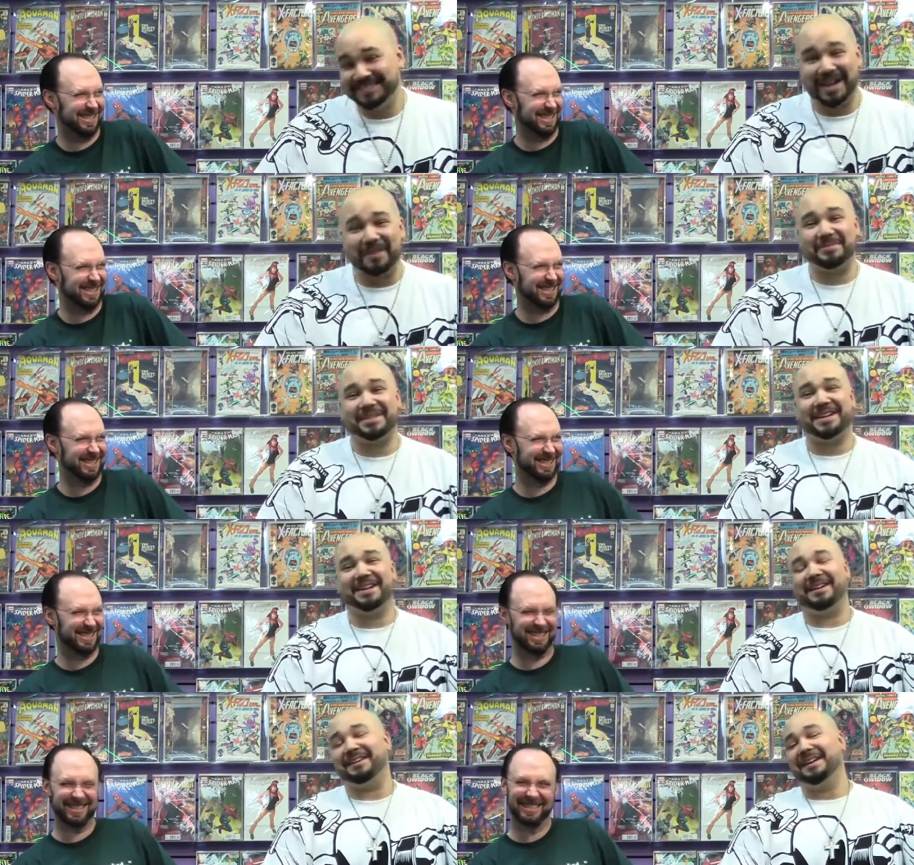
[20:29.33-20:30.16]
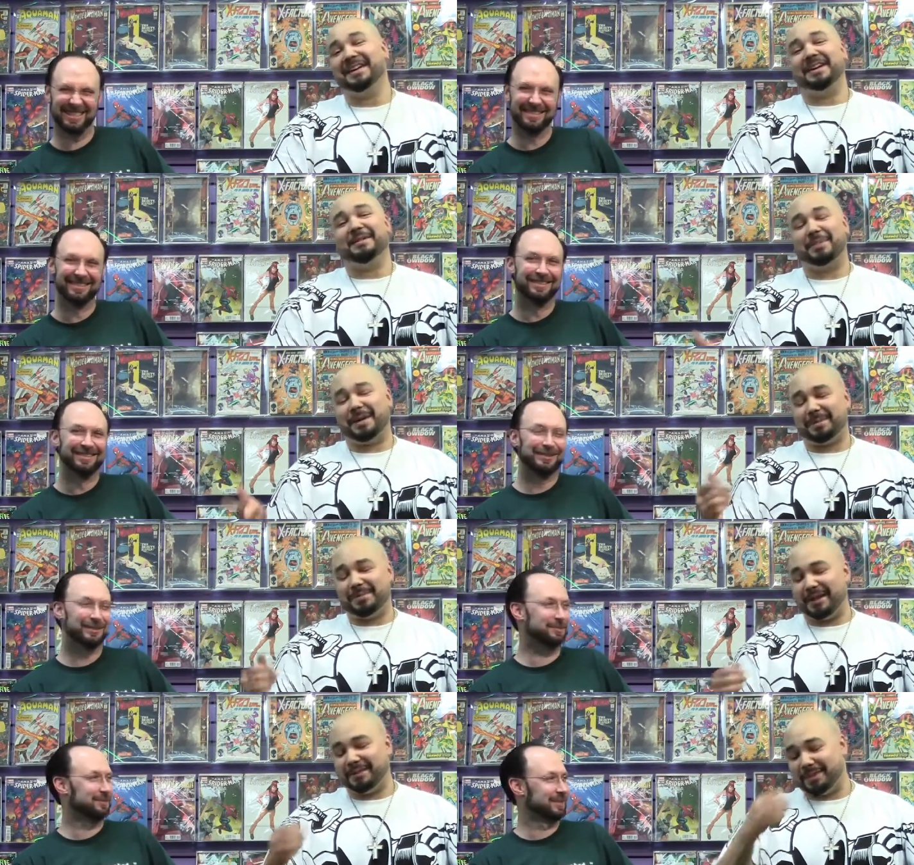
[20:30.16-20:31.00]
Speaker 1: I'm tired. I'm about,
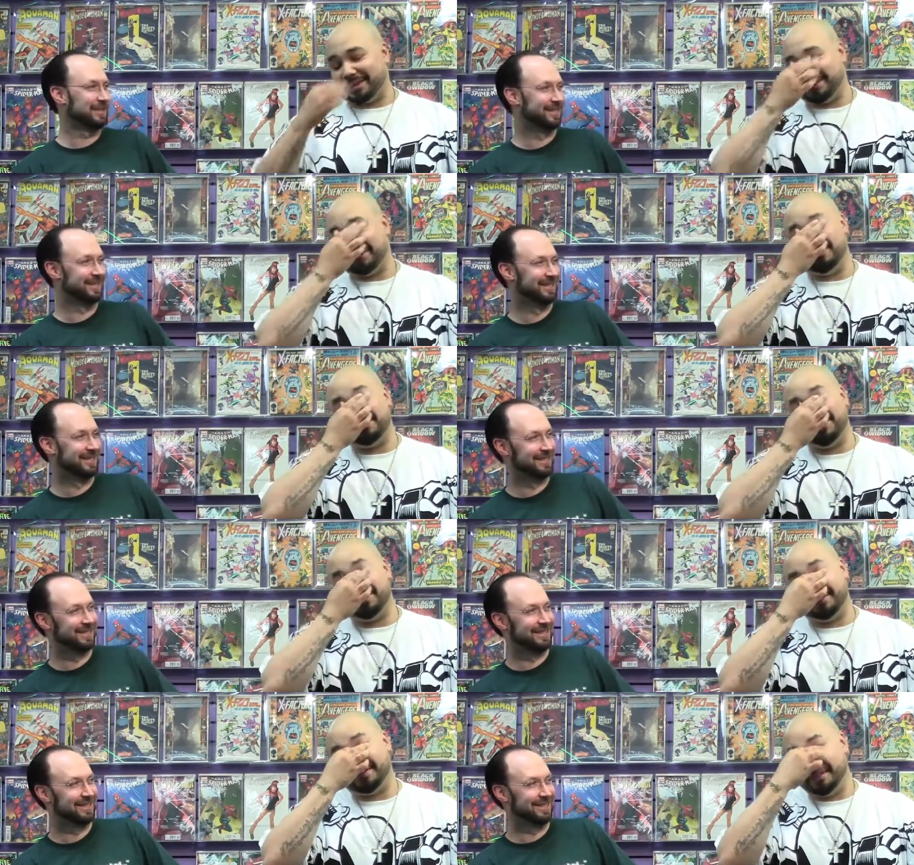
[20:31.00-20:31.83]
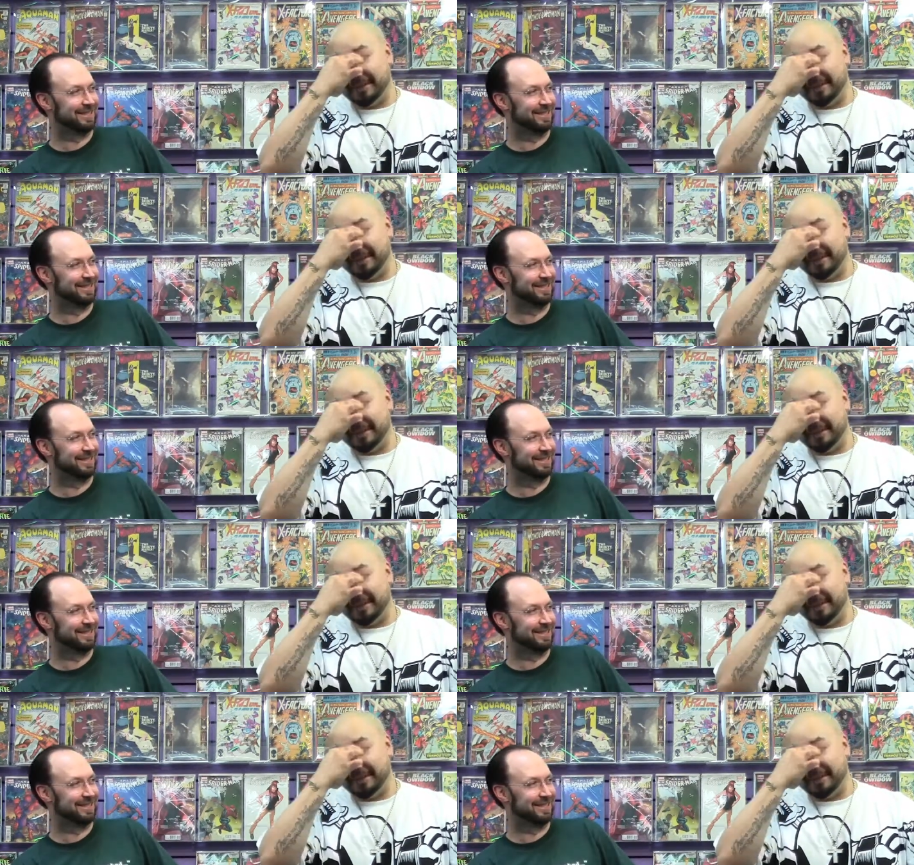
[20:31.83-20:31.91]
probably about to go toy hunting.